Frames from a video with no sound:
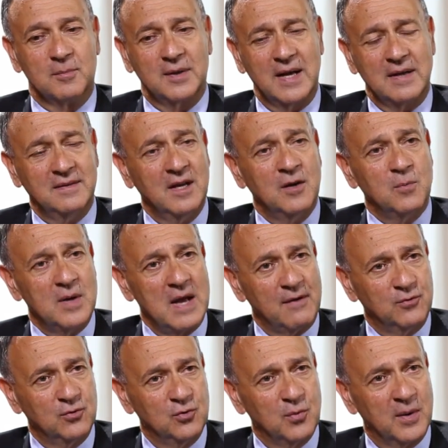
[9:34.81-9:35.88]
But I think we are
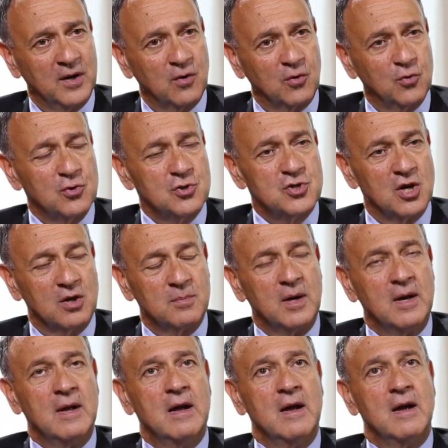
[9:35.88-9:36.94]
doing a good job.
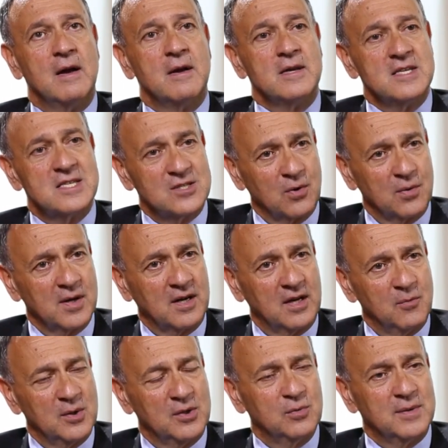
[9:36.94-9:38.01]

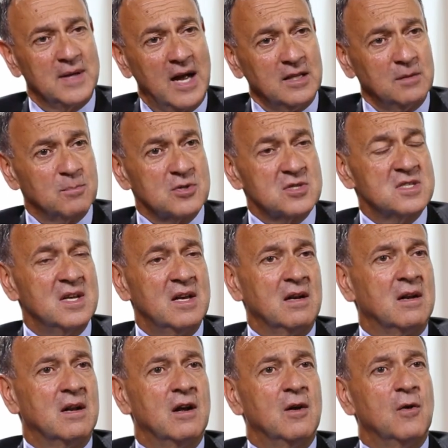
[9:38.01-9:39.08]
Historically, we do that, but
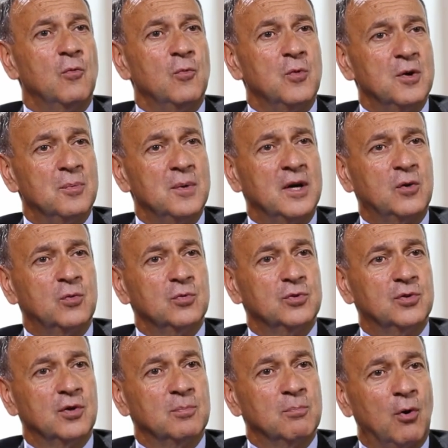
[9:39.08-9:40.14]
still, we
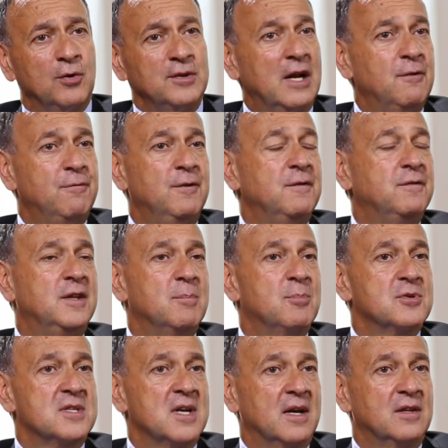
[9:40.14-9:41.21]
recruited more than
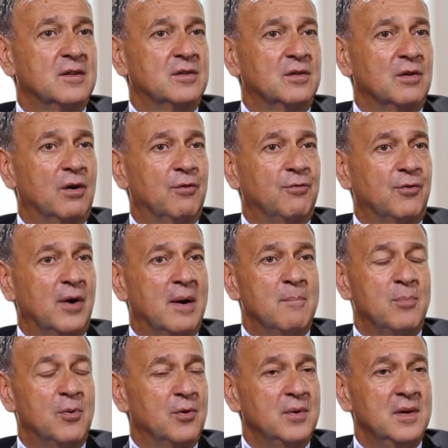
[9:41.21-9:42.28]
50% of our
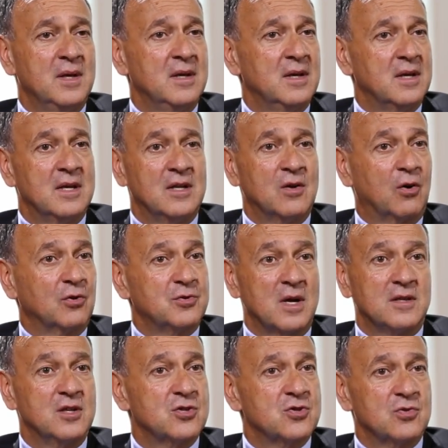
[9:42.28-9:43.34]
employees in our
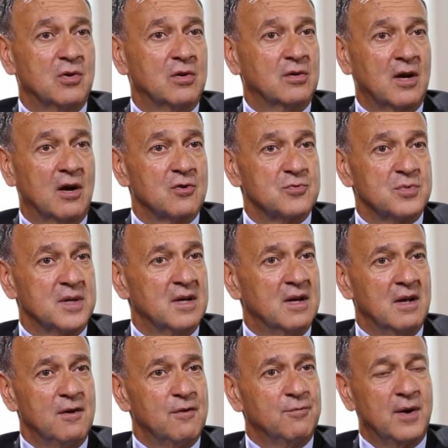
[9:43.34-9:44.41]
traditional country.
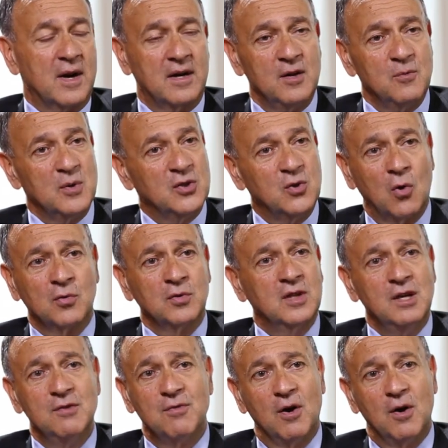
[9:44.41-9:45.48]
Frankly, we don't
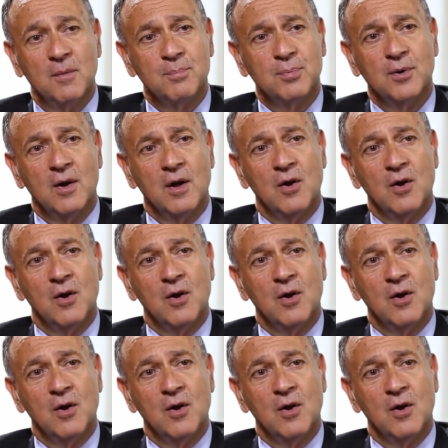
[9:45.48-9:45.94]
give up.